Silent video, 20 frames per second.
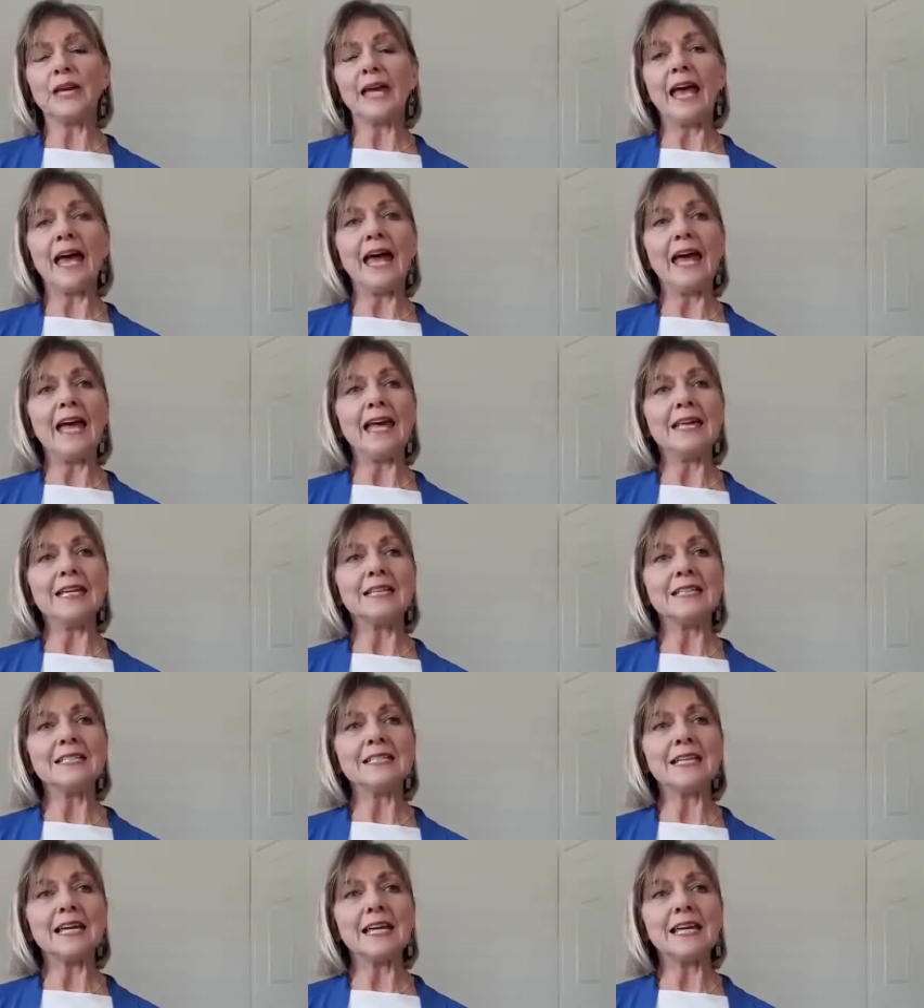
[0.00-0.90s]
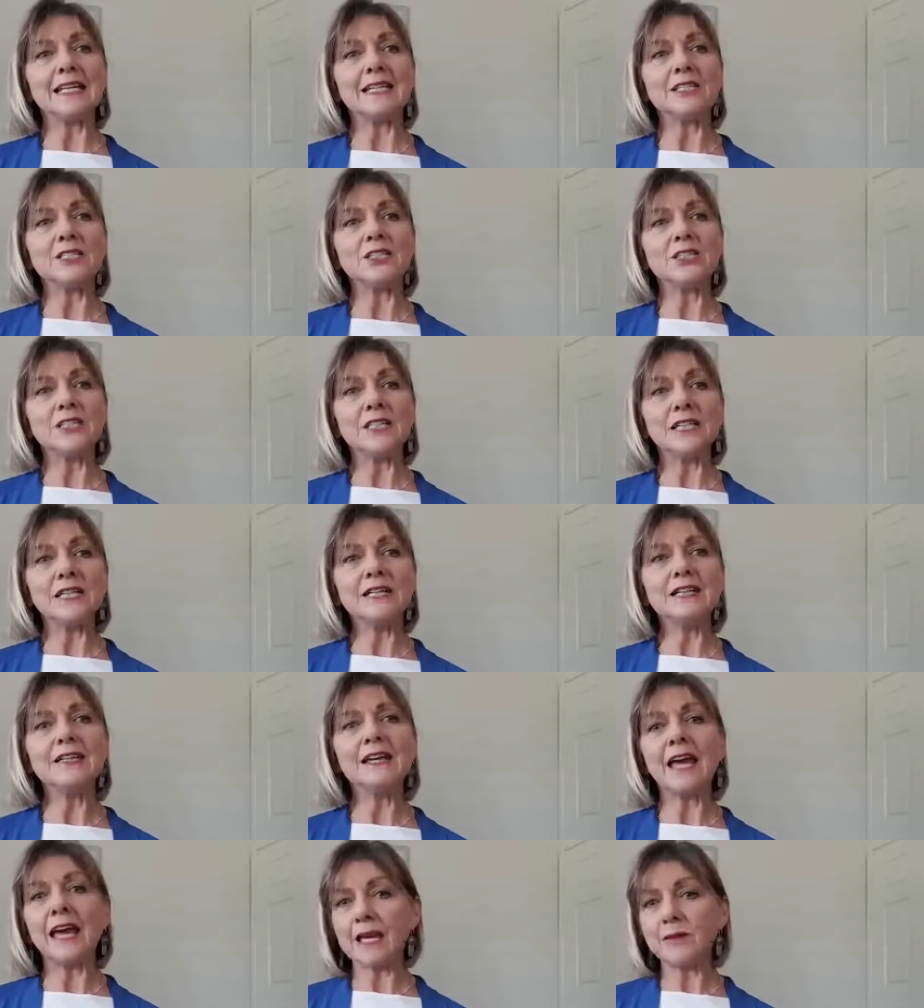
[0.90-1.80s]
And she
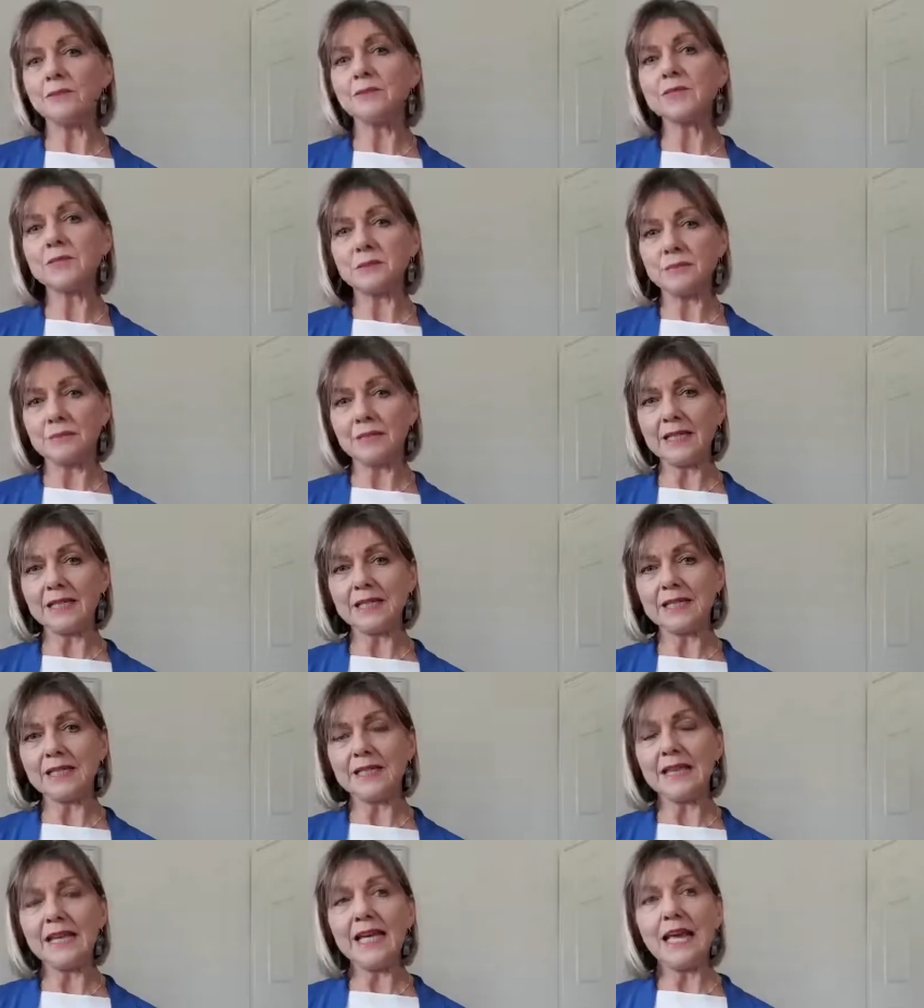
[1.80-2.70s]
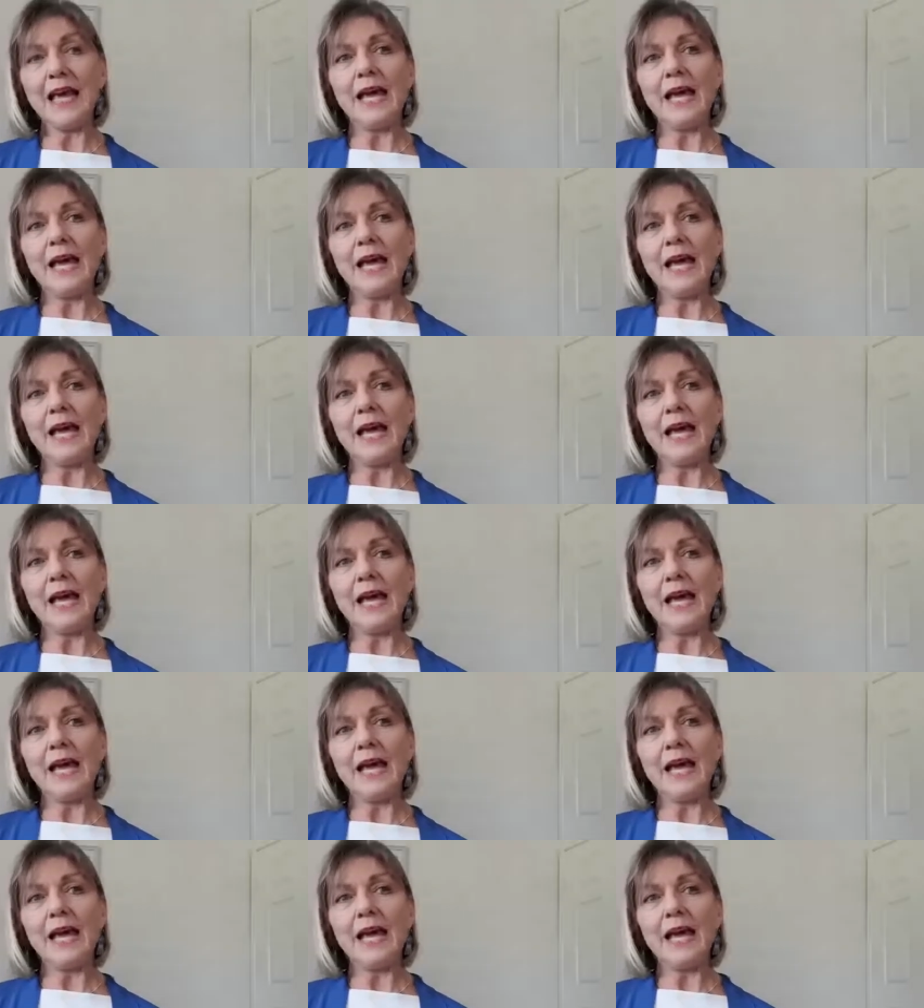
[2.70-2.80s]
came to me